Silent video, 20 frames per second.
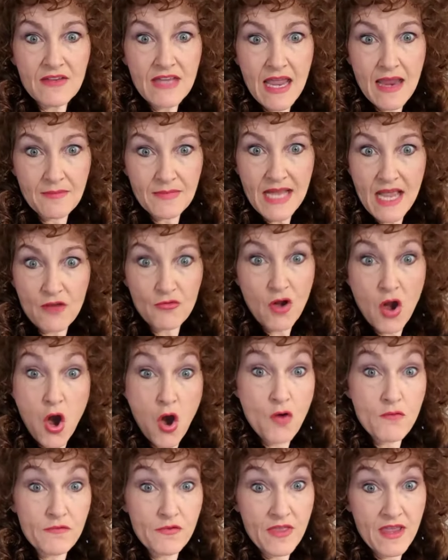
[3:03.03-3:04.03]
came down
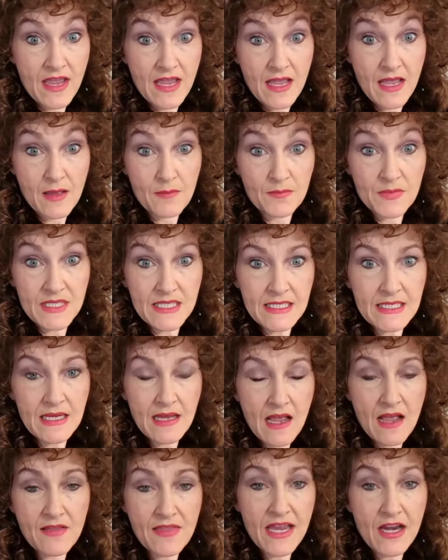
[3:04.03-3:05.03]
over the hips.
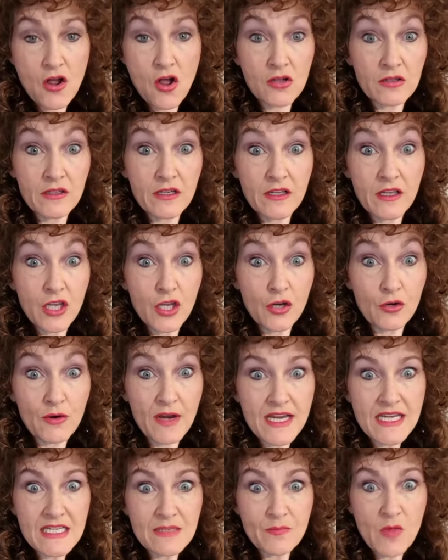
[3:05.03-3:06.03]
They called it a
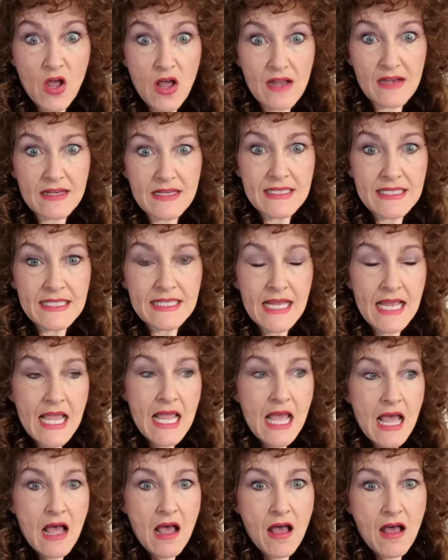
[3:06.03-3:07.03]
cuirass bodice.
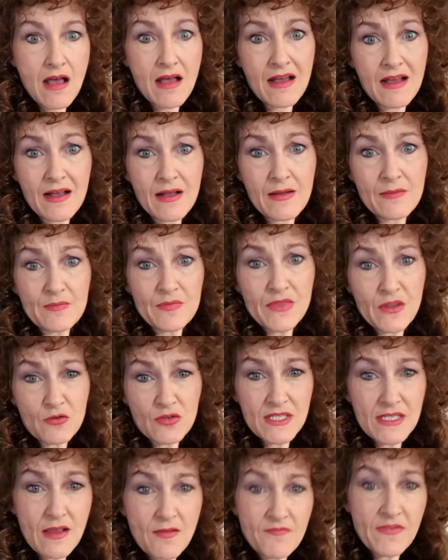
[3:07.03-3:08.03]

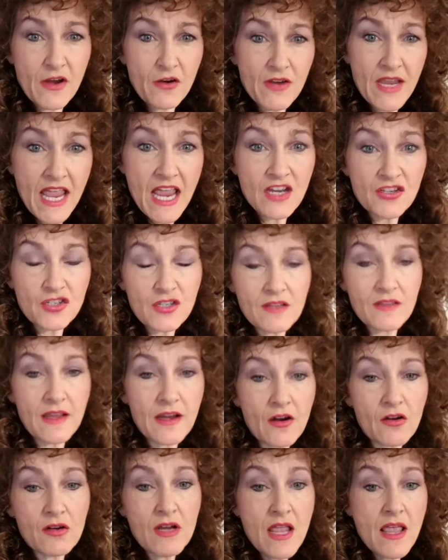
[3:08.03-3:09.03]
There's some variation
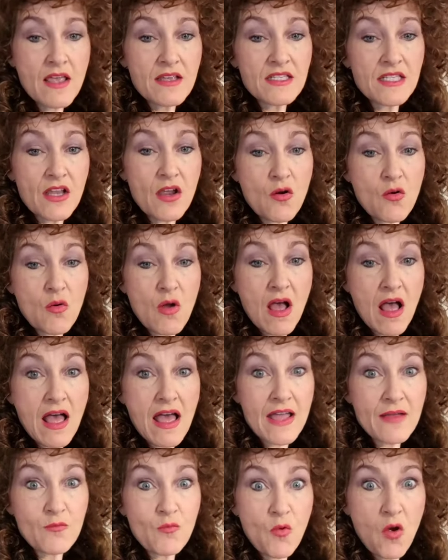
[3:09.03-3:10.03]
there. So
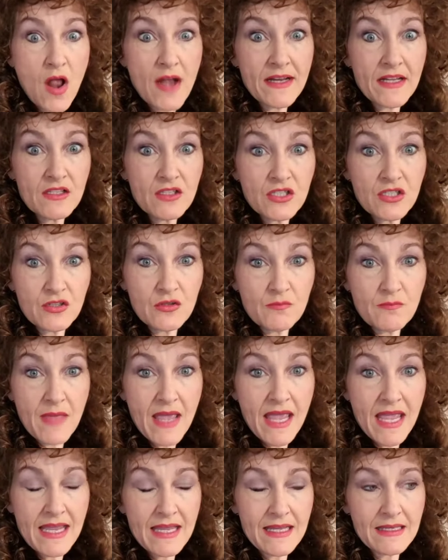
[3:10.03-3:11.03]
I wanted to
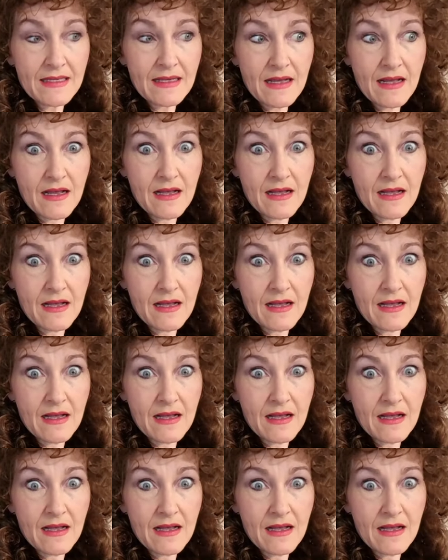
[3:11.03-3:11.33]
make